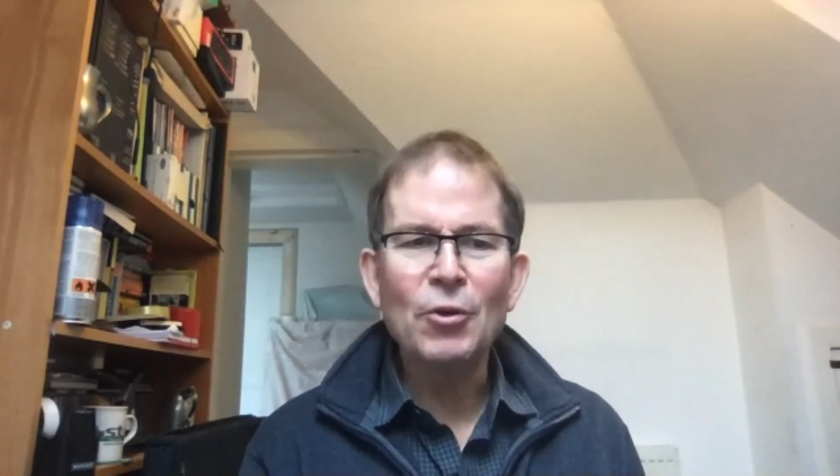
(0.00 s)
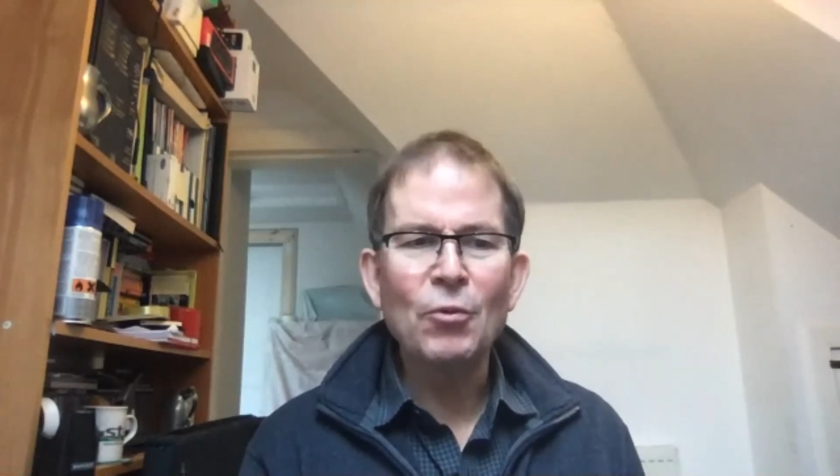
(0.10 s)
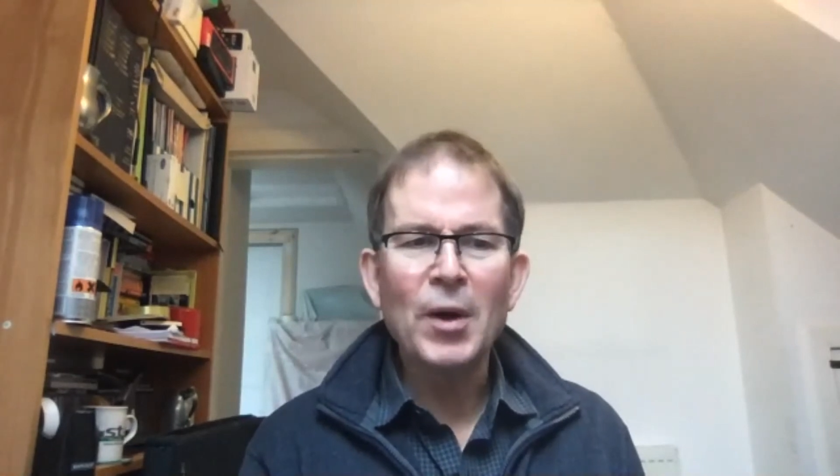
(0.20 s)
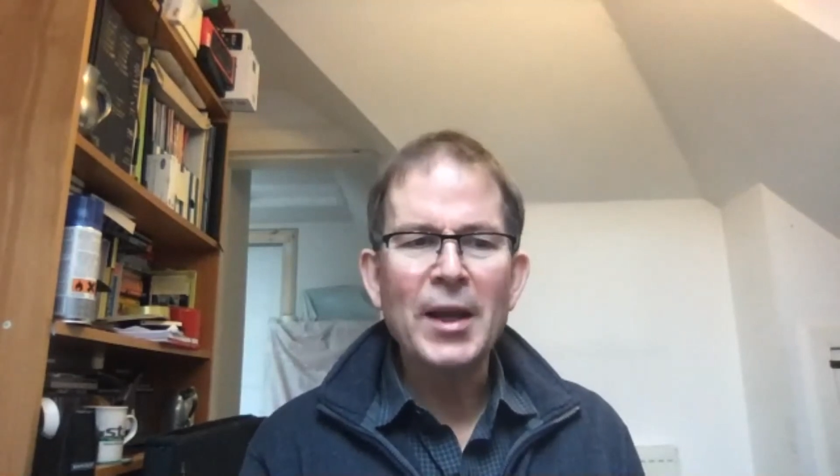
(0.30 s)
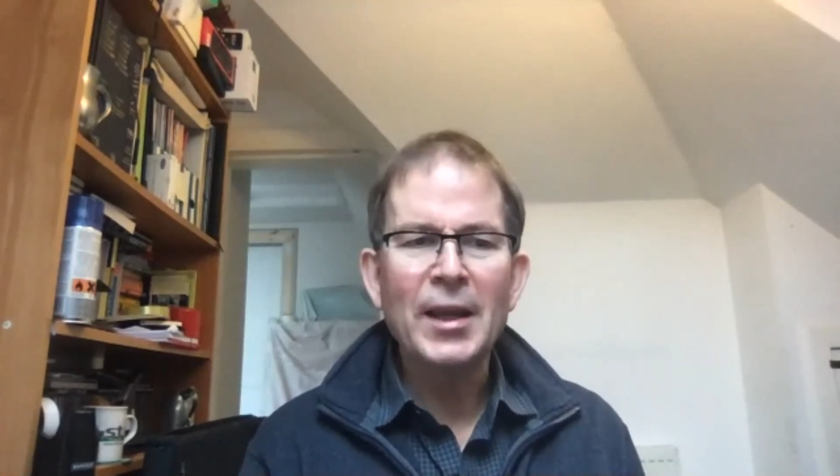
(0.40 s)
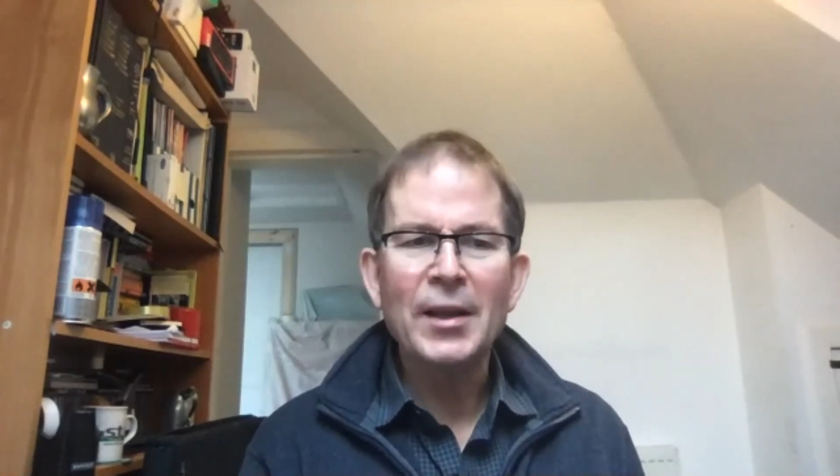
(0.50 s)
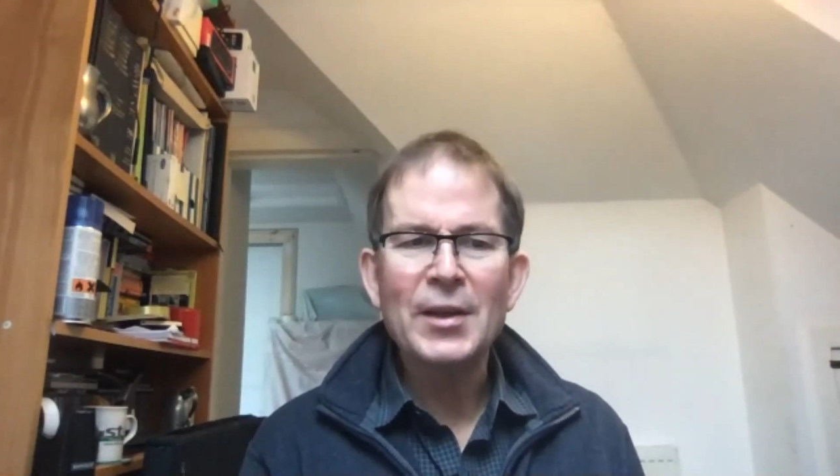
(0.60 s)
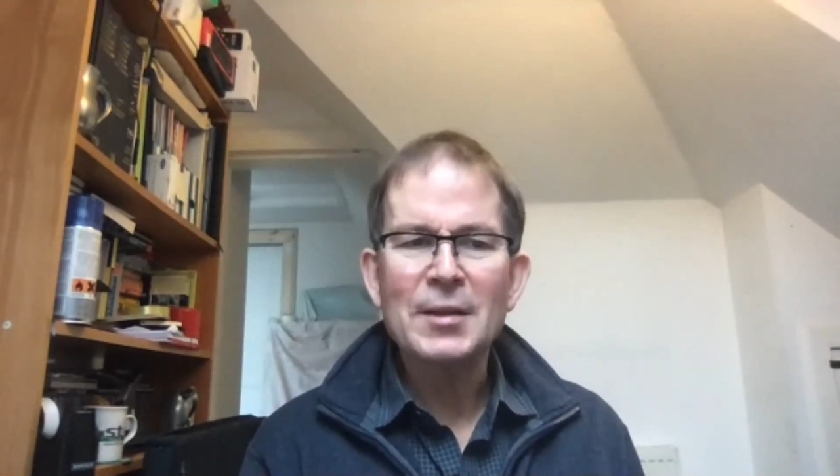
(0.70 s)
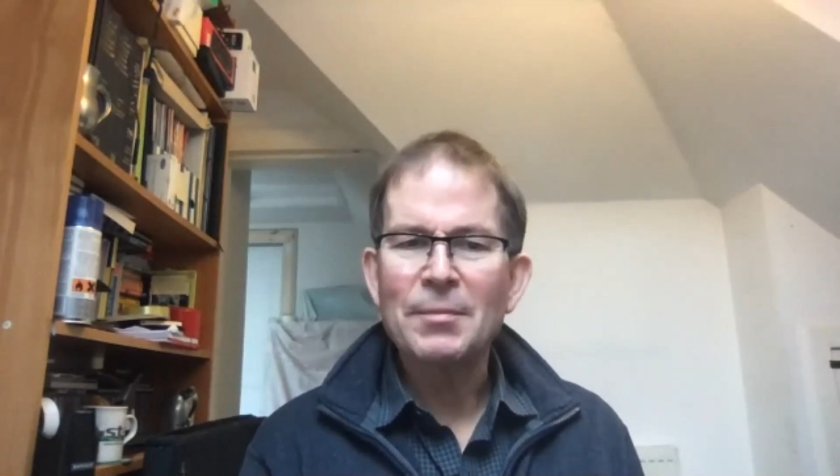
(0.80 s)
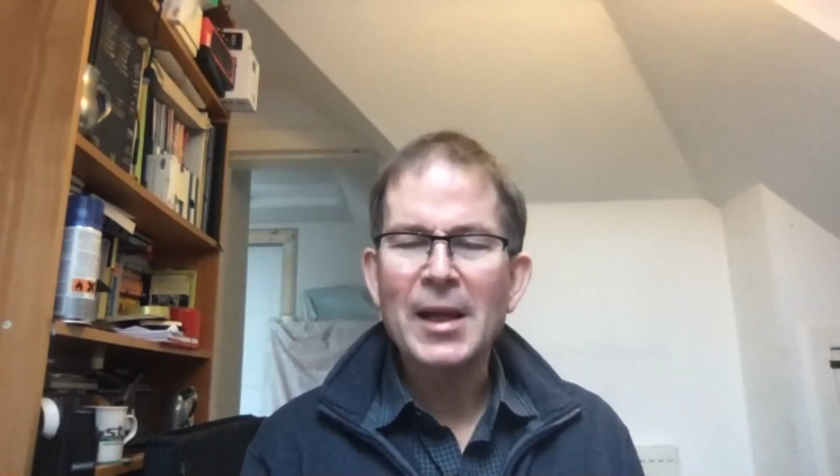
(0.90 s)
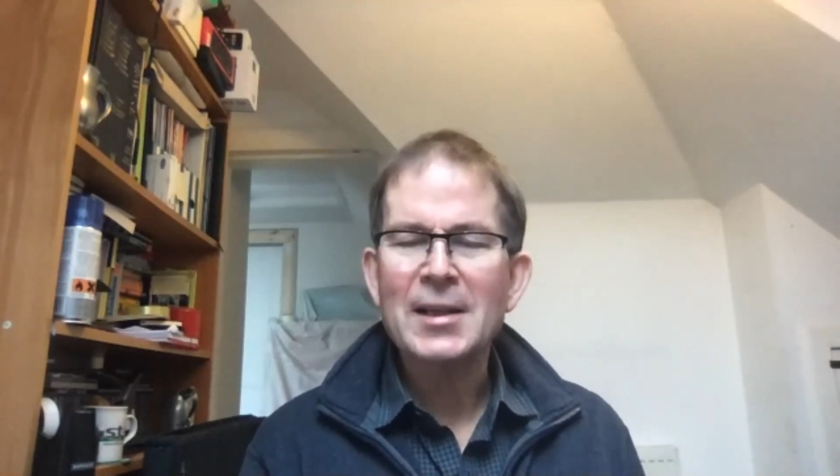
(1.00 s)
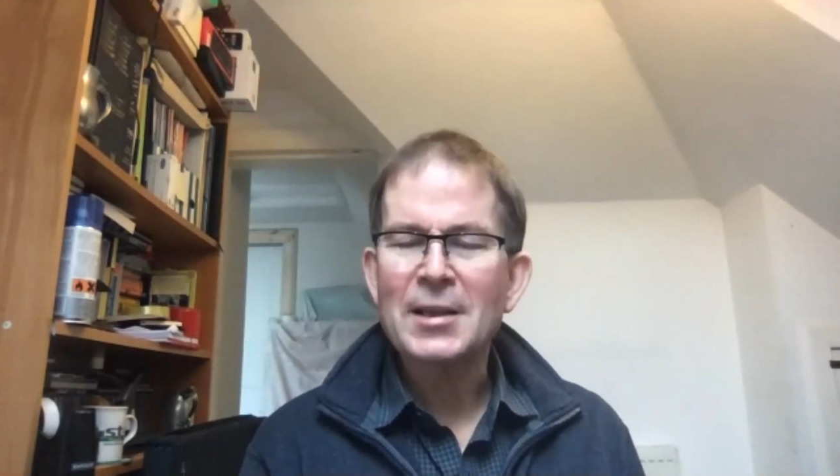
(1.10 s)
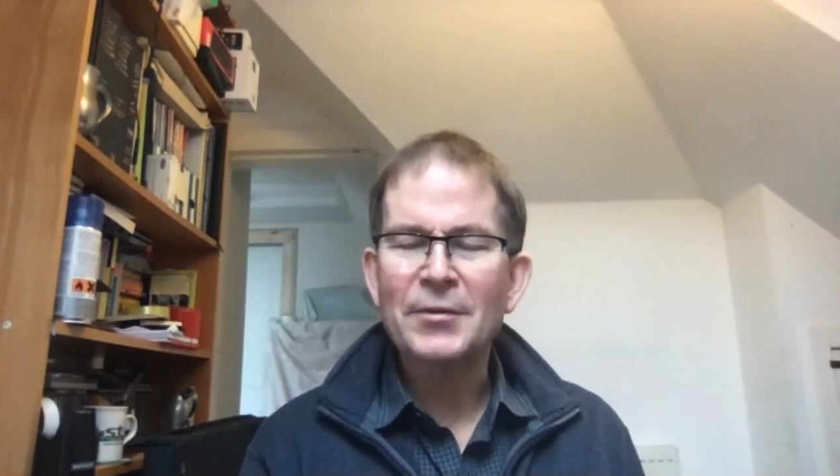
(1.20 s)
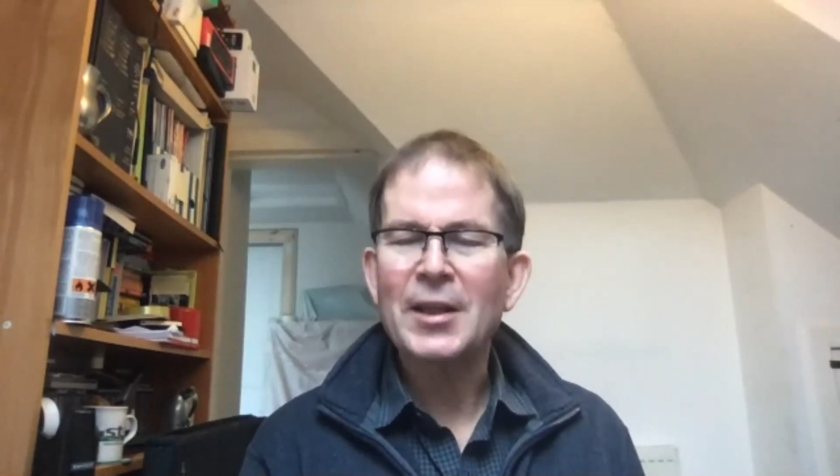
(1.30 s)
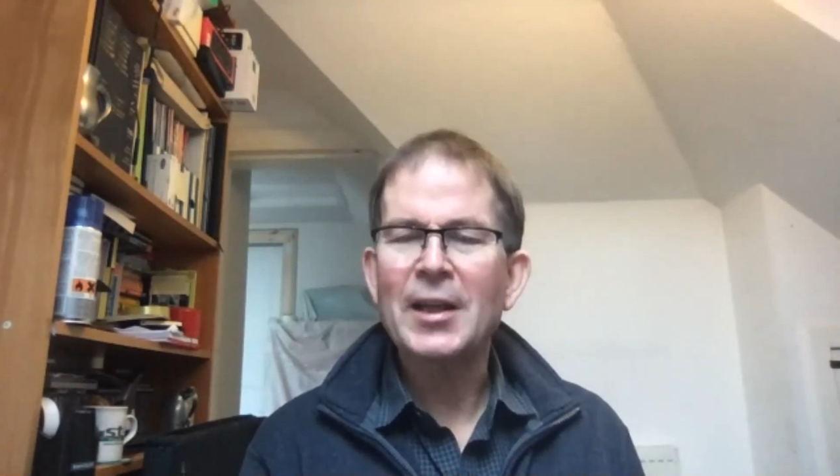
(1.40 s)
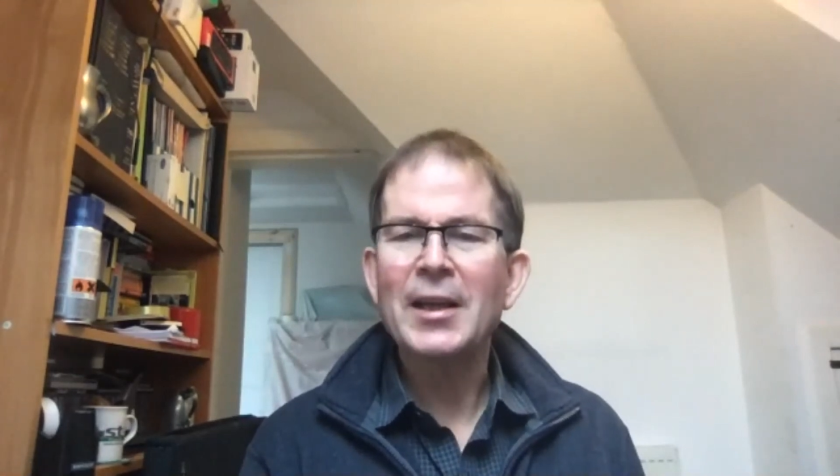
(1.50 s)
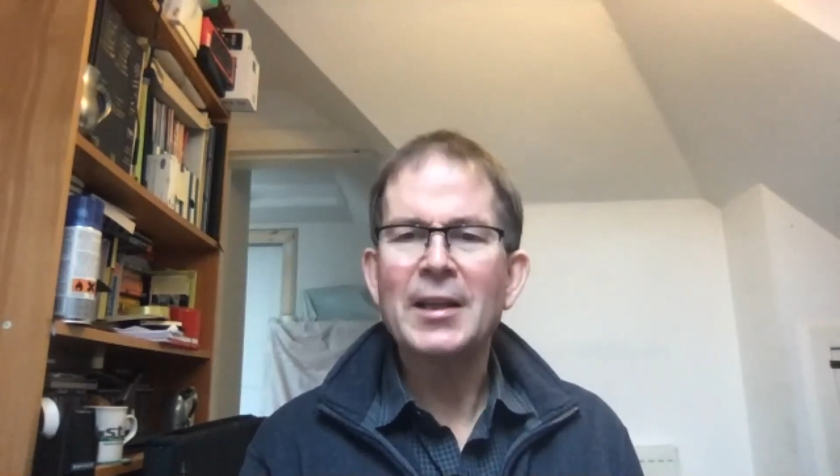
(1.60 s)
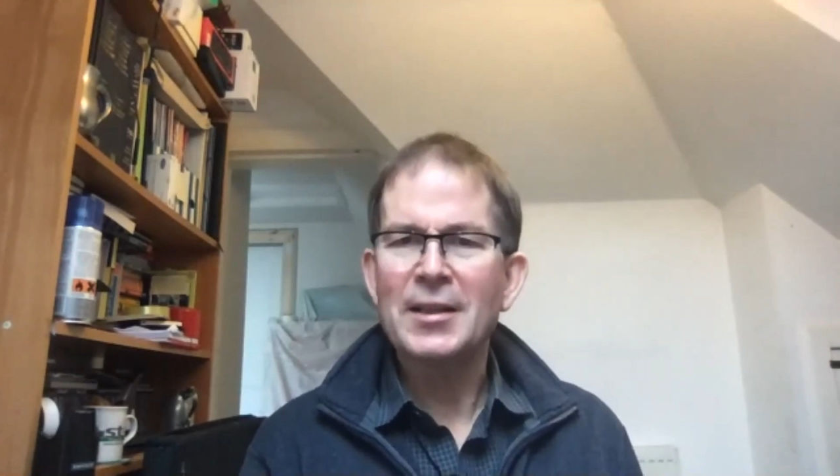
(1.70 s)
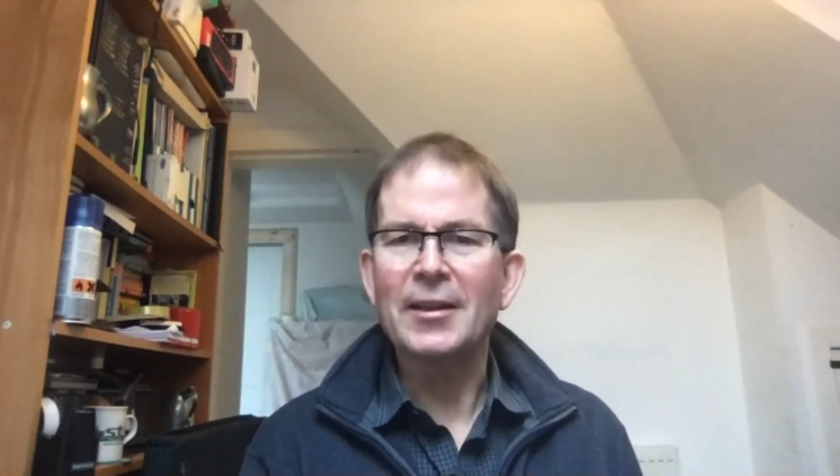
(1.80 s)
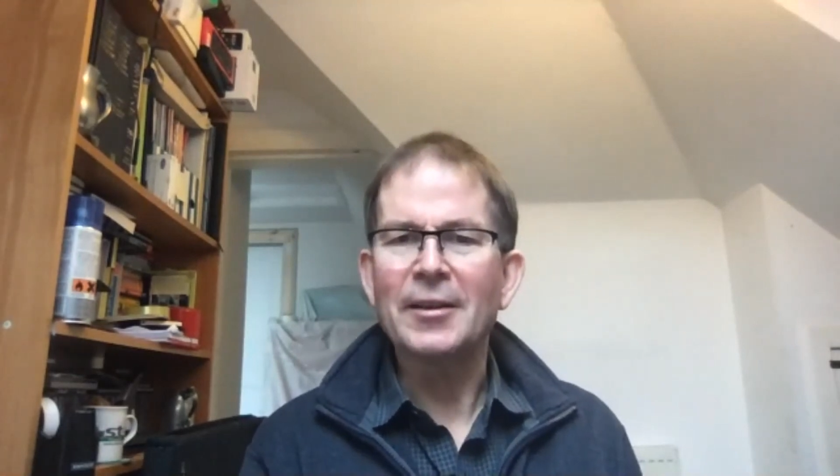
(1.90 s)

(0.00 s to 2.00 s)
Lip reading: way in this mass of data.